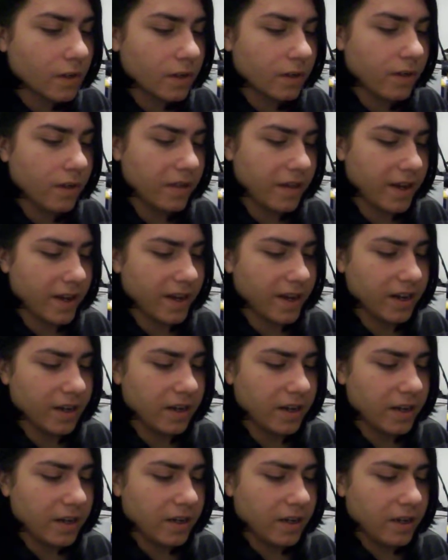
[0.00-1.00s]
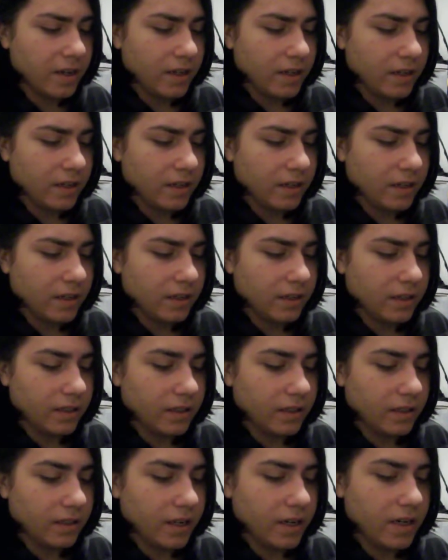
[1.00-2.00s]
that
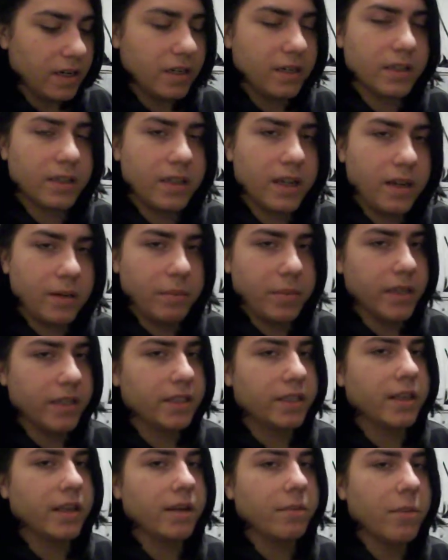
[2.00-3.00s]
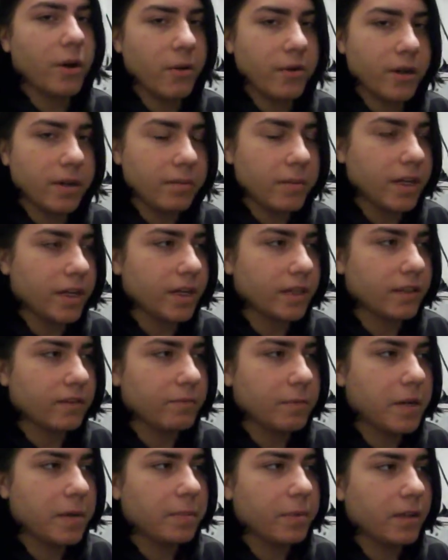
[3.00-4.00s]
they need to stop pissing and moaning, because
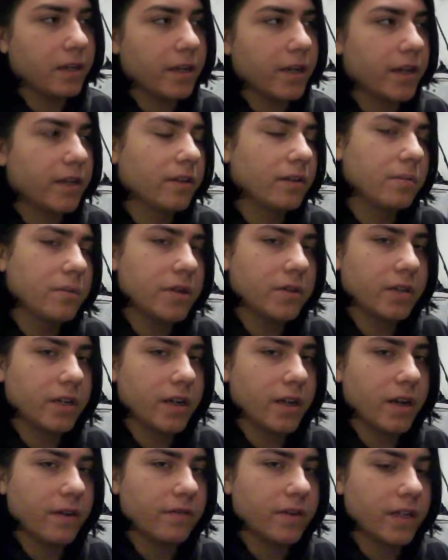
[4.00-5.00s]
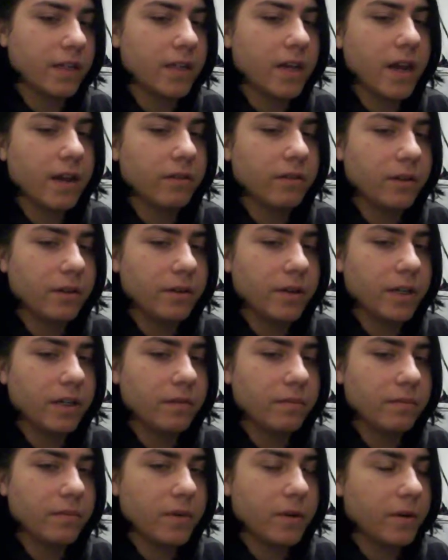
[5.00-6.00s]
if people like their music enough to download
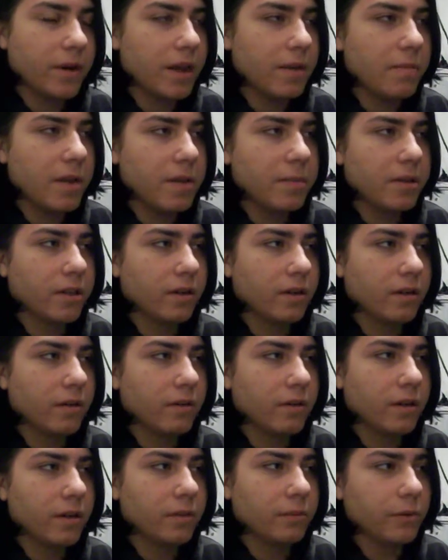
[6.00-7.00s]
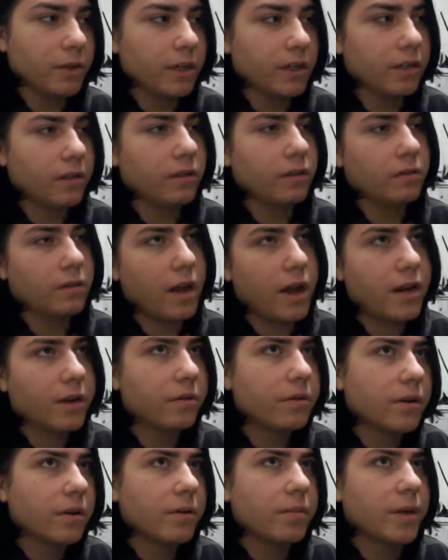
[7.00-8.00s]
it, okay, maybe they're going, well, I
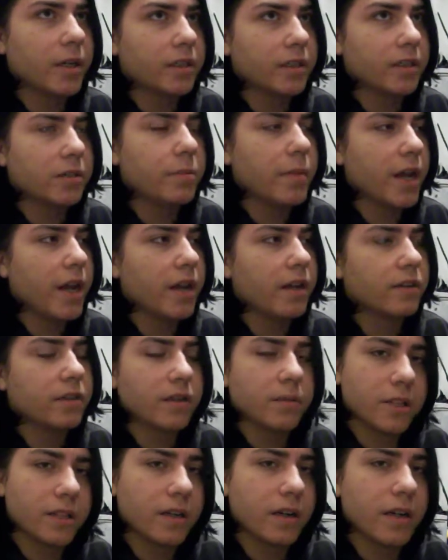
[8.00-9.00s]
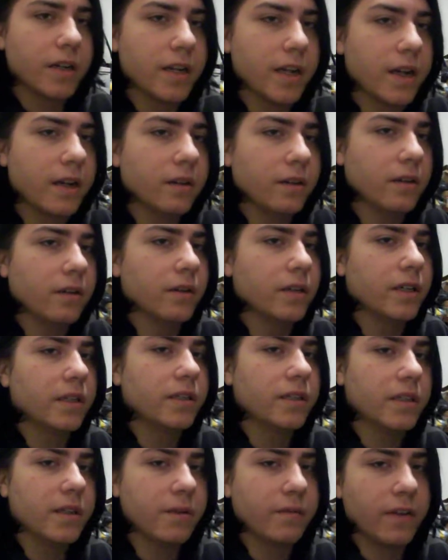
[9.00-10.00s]
don't know about this band, so I'm just going to download it
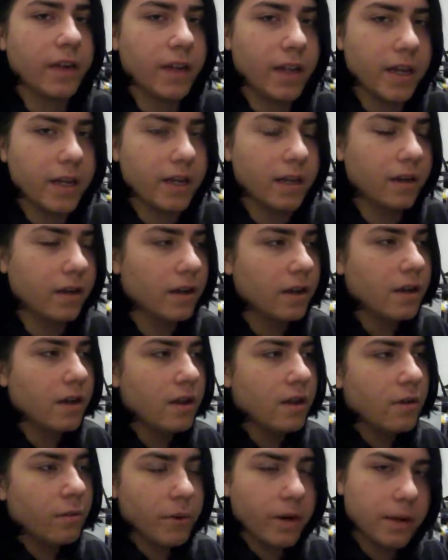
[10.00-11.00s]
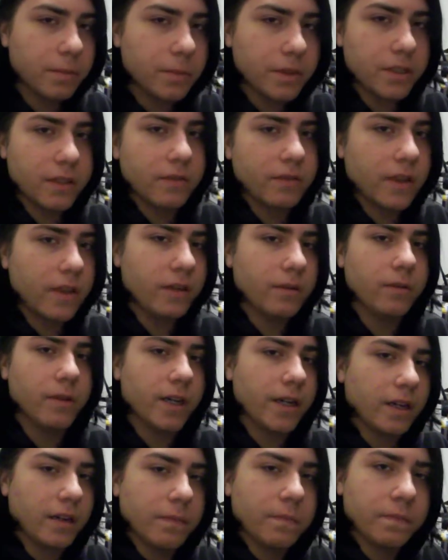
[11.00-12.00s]
and see if I like it. What happens if they do
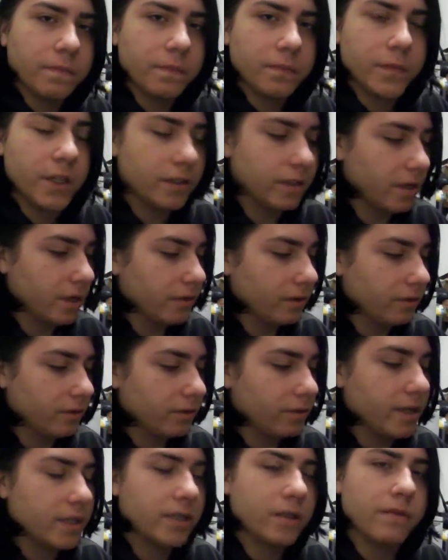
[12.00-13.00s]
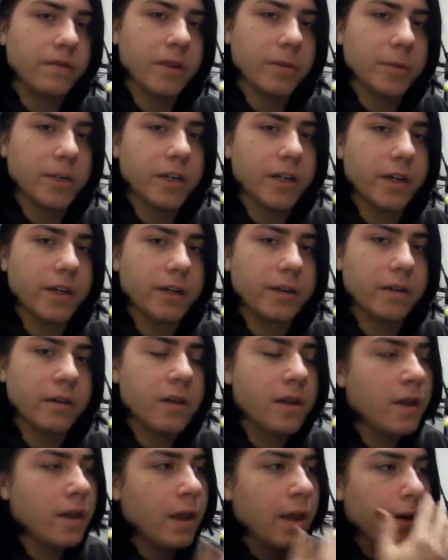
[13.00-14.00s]
like it? They'll download the rest of your material.
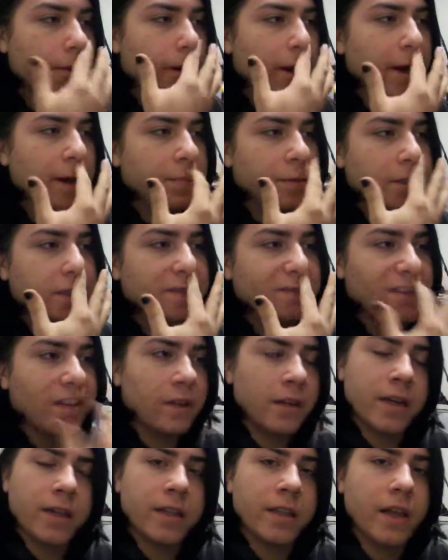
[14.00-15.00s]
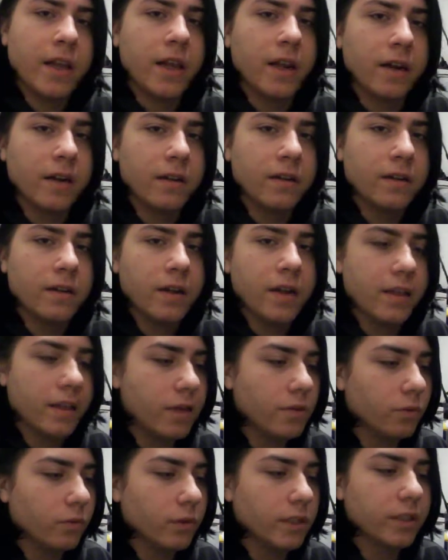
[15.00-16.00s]
And what happens if they like that and
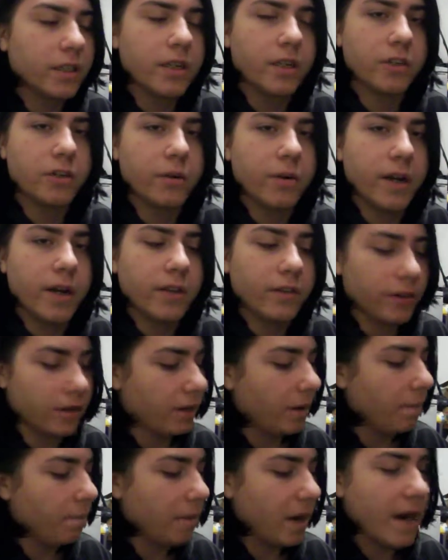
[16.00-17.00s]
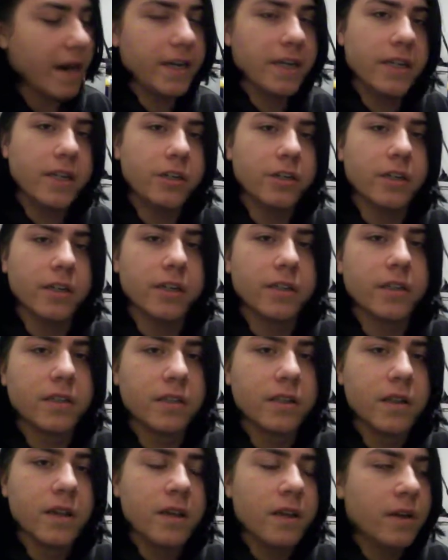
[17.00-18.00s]
they really enjoy it? They're going to buy
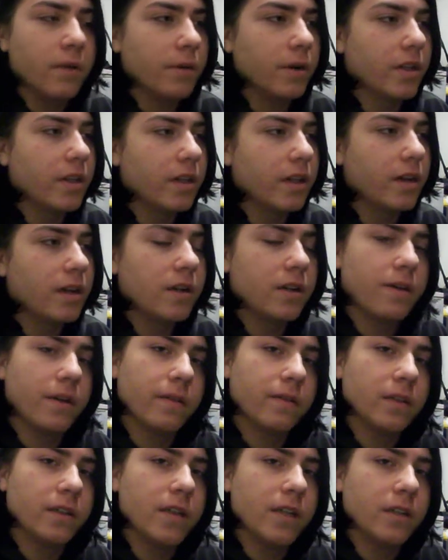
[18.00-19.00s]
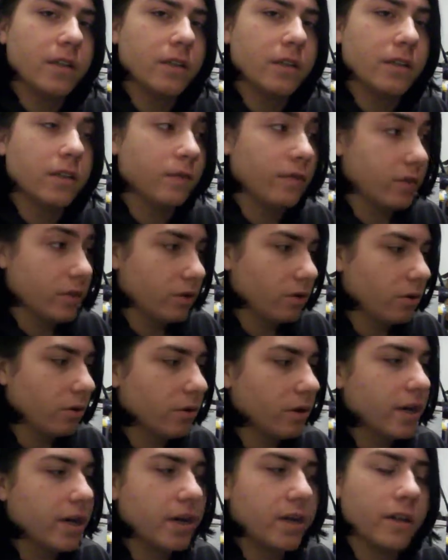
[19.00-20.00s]
t-shirts. What are they going to do after t-shirts? If you're
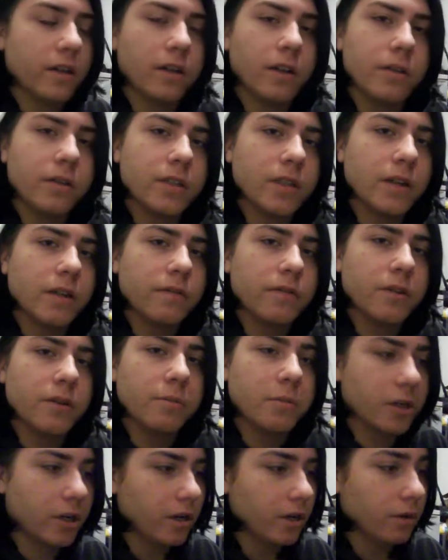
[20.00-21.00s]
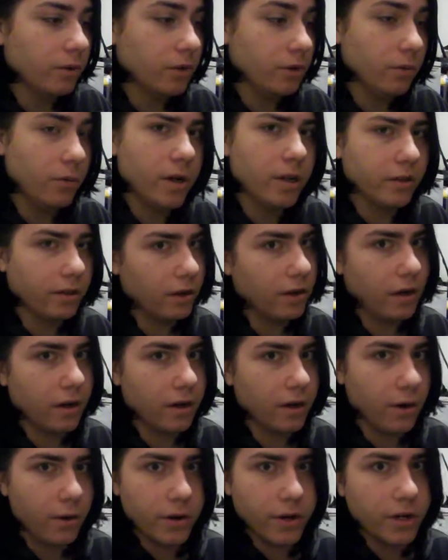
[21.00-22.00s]
touring and you're close enough to them, they're going to do what? They're going
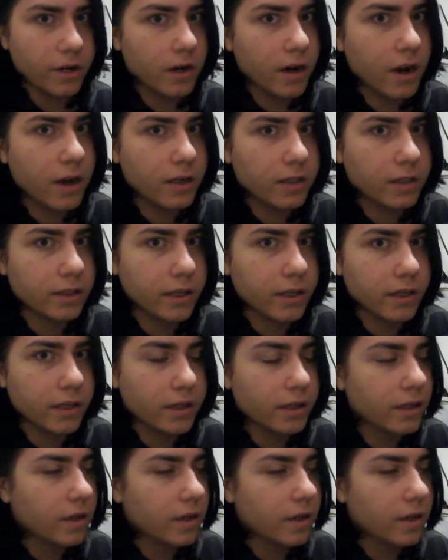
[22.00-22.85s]
to go to your concert.